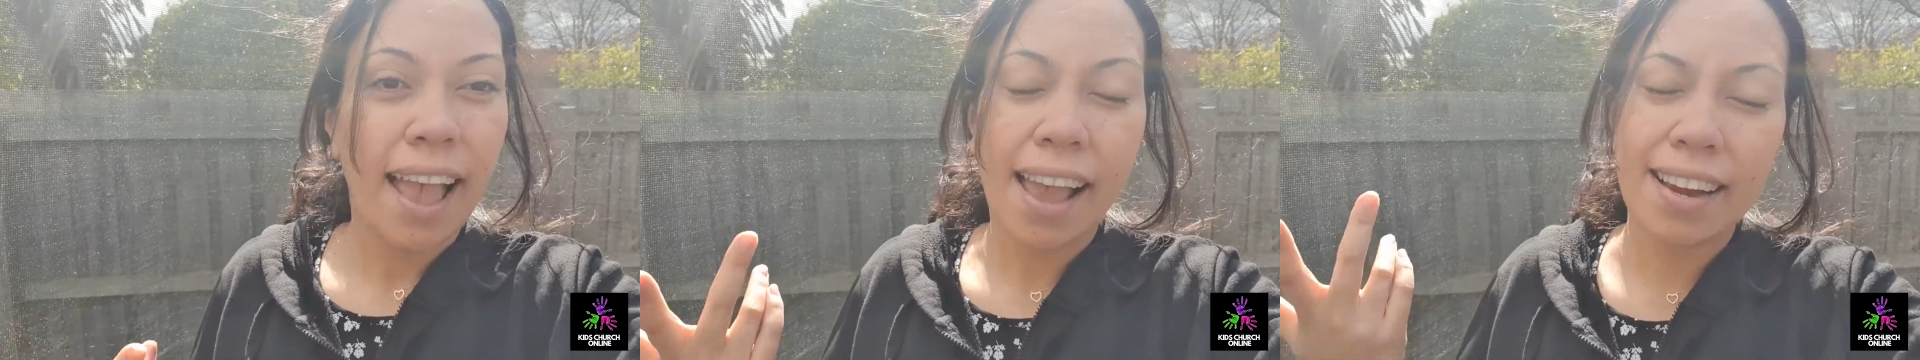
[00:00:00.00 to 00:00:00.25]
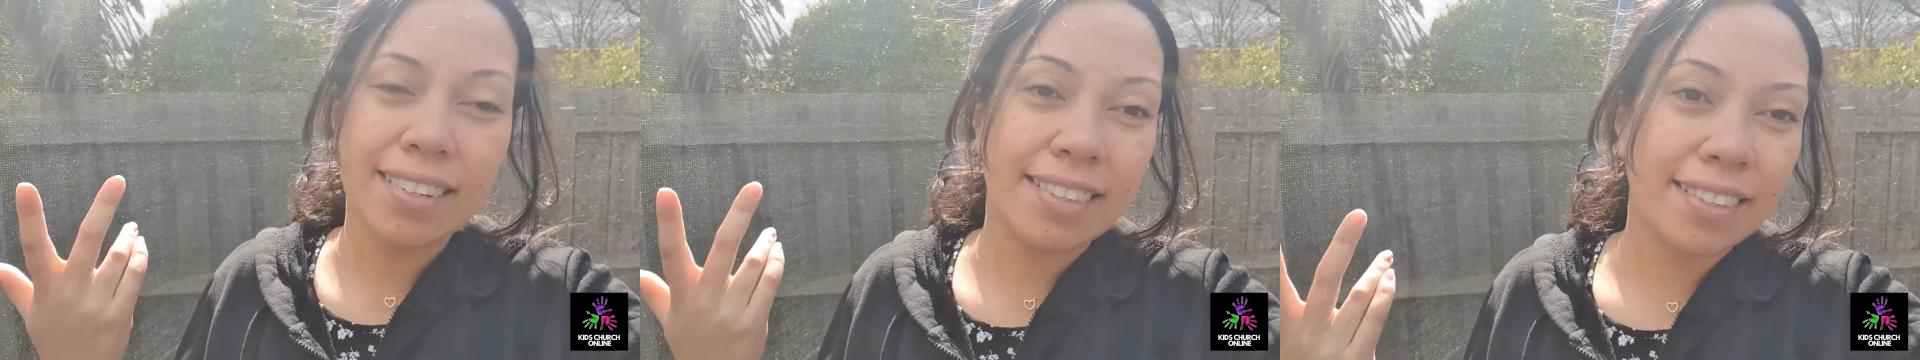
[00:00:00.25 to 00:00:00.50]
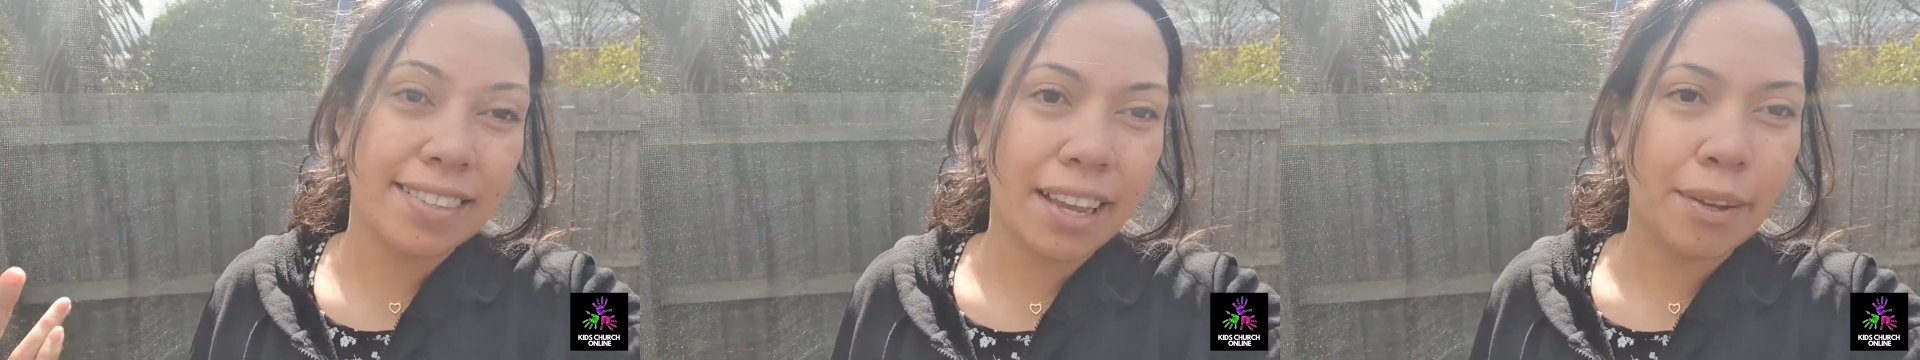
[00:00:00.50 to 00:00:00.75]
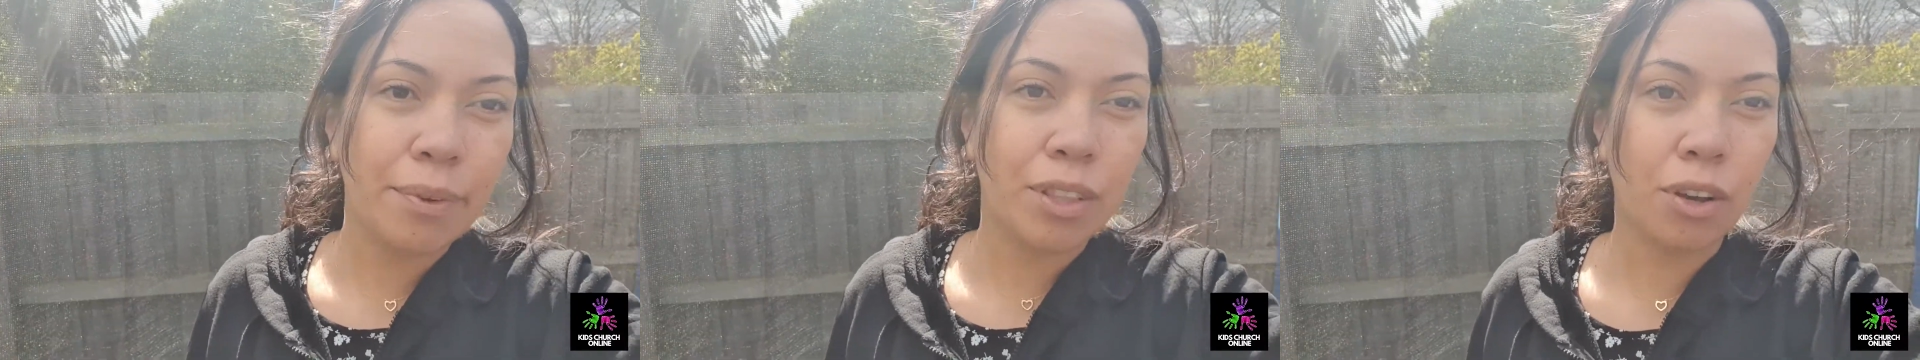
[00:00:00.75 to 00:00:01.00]
And it's the
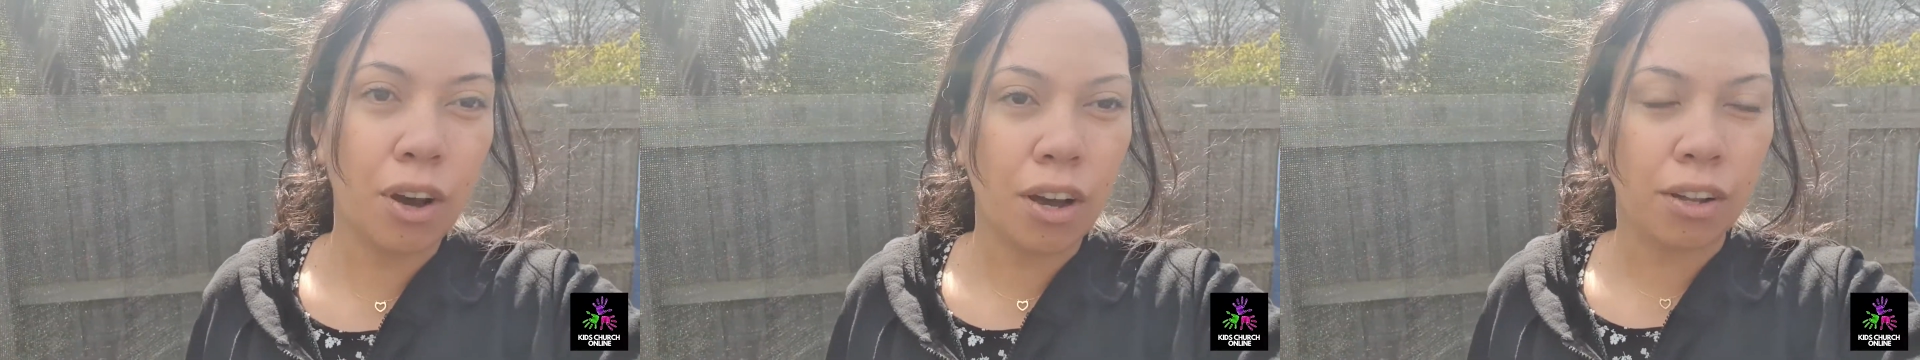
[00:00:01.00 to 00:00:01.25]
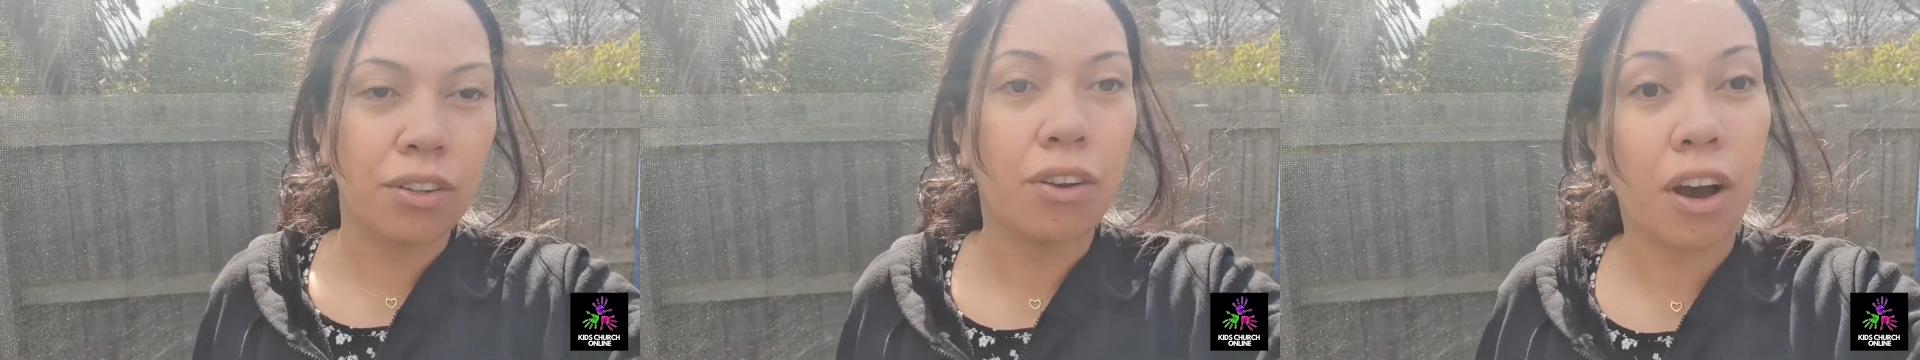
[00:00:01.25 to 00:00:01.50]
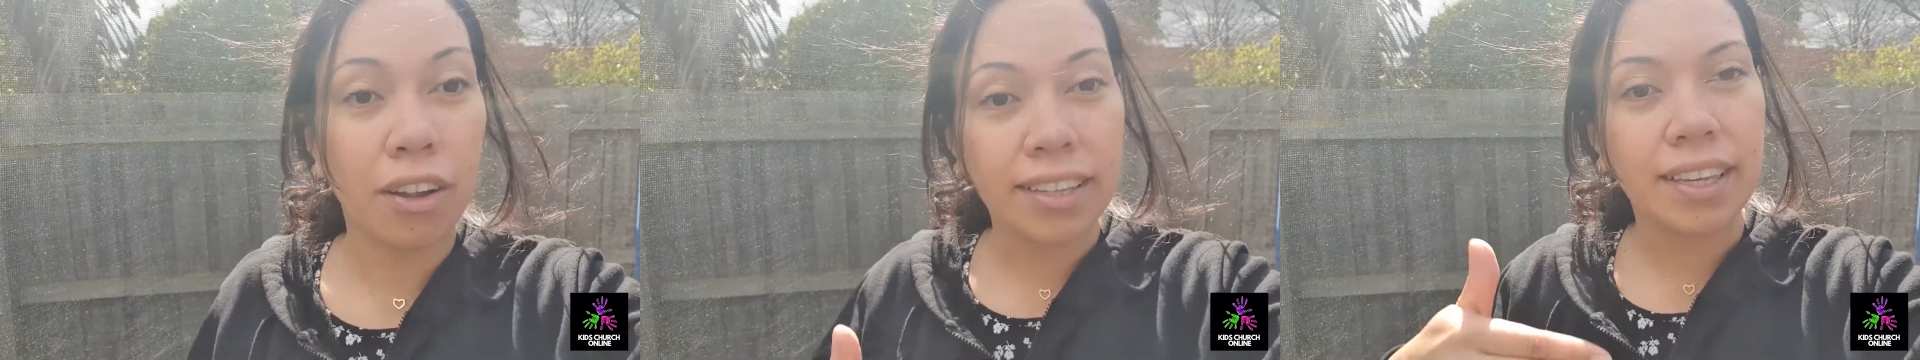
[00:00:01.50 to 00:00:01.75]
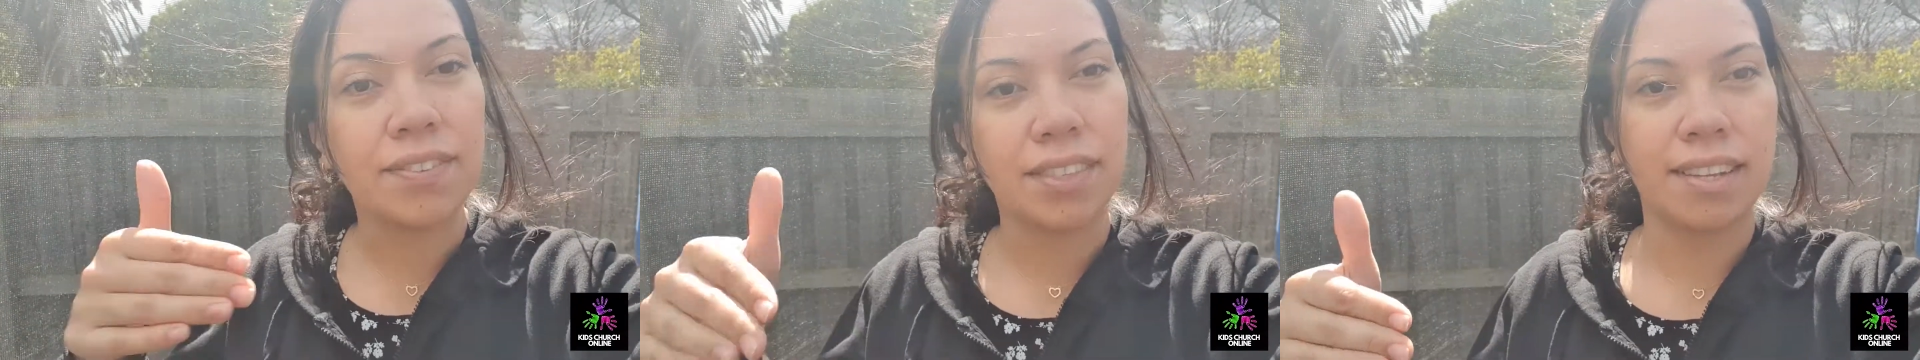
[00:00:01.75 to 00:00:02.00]
same with God.
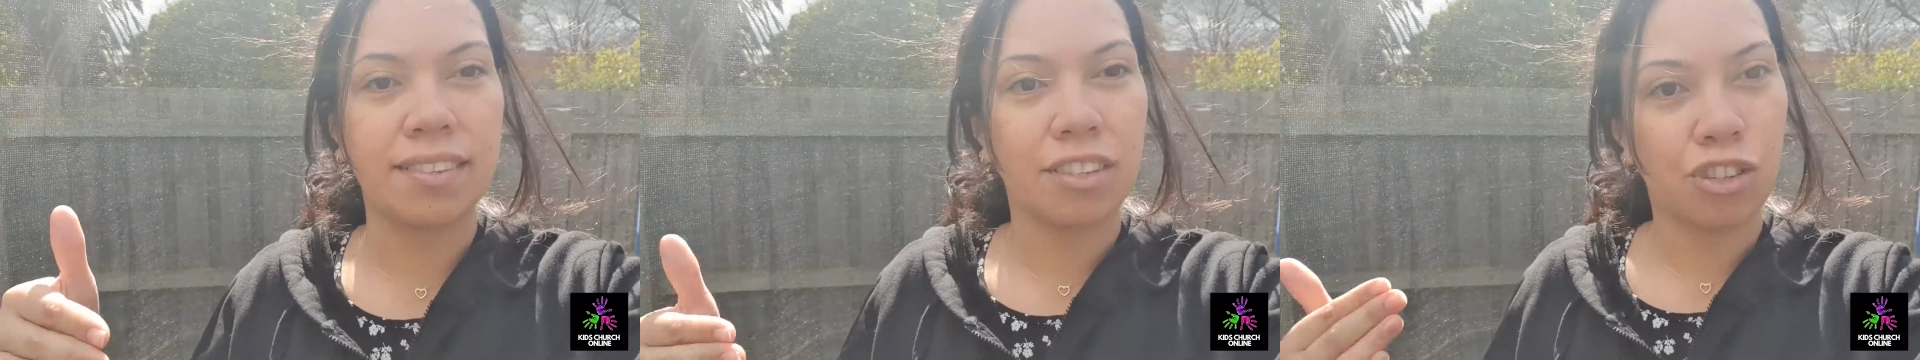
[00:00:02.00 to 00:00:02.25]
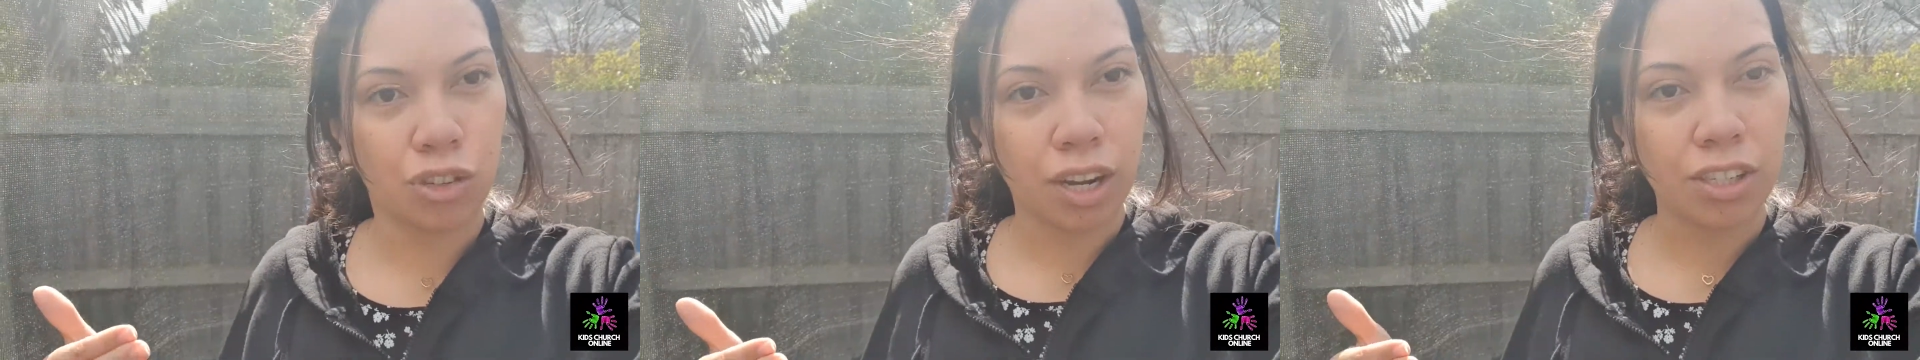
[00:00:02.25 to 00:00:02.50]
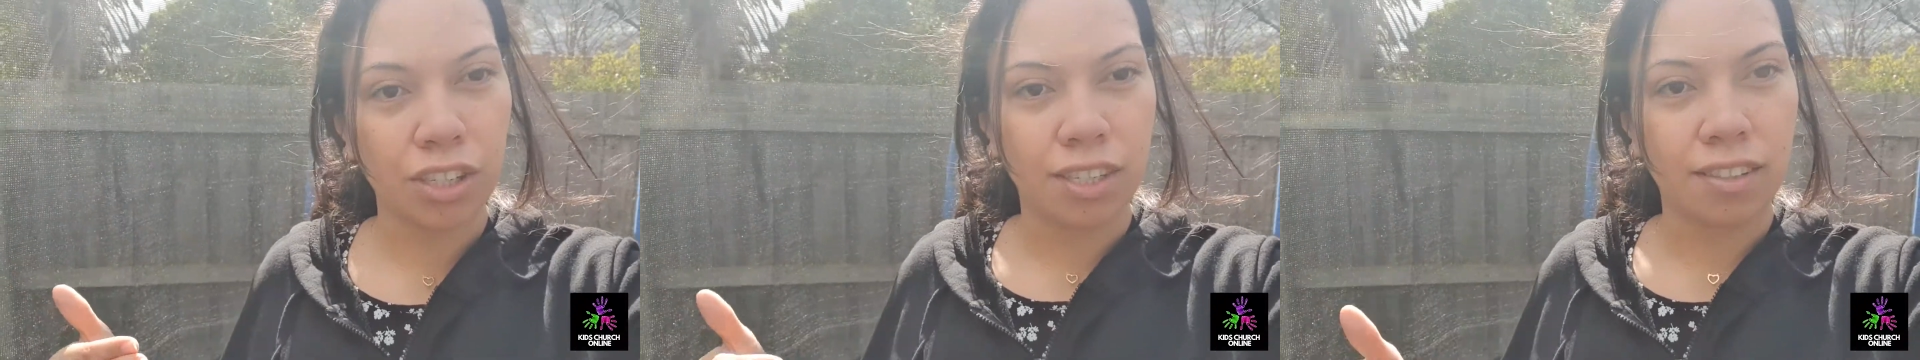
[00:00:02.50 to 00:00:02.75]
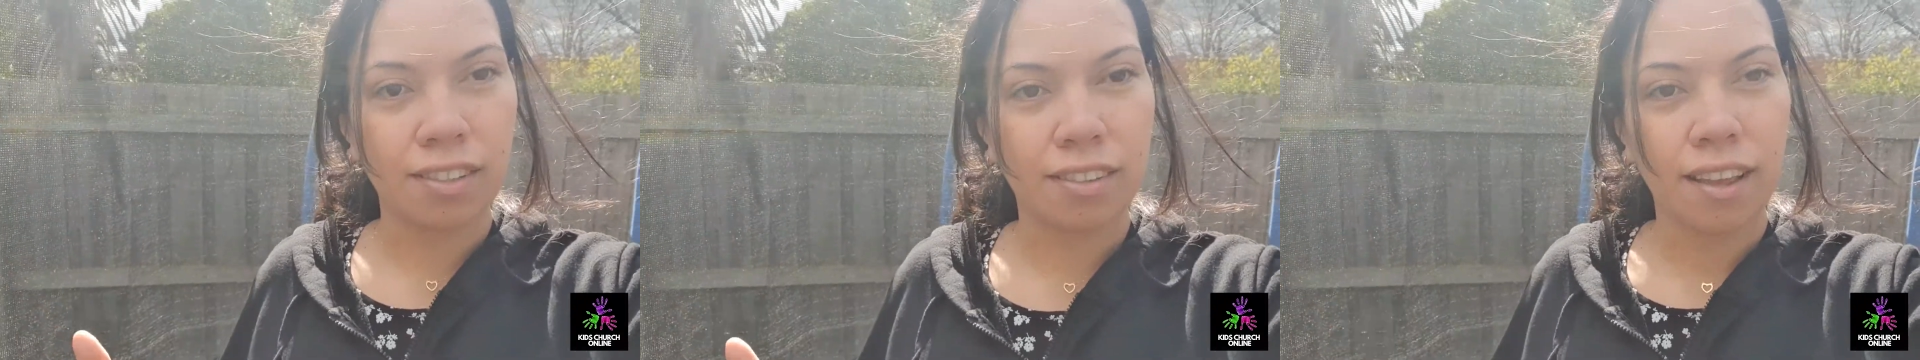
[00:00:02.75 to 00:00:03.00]
God gives us
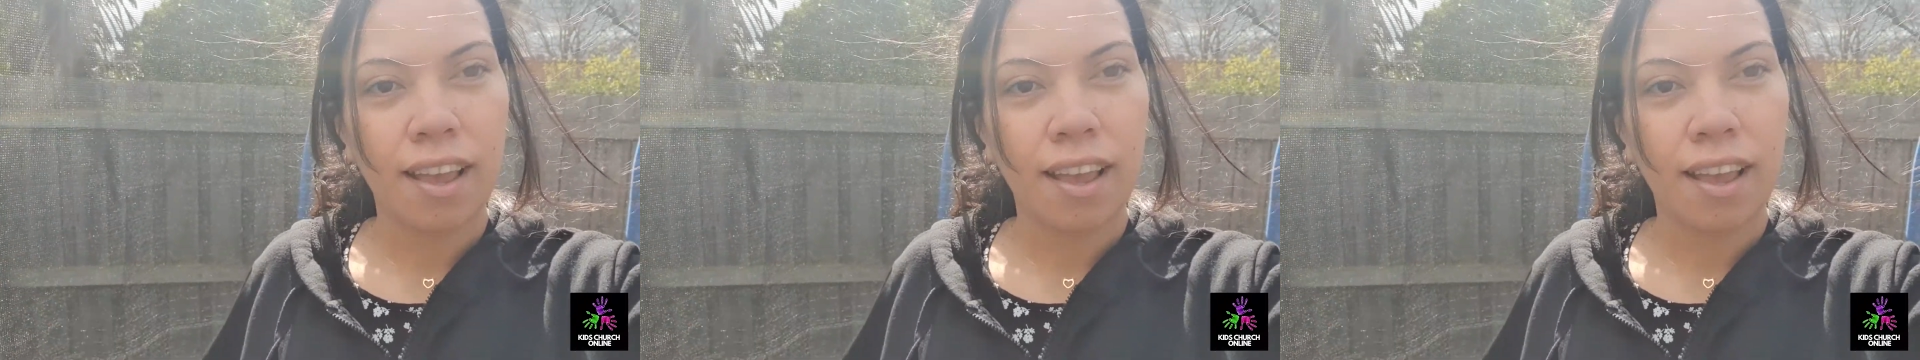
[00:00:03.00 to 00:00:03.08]
instructions.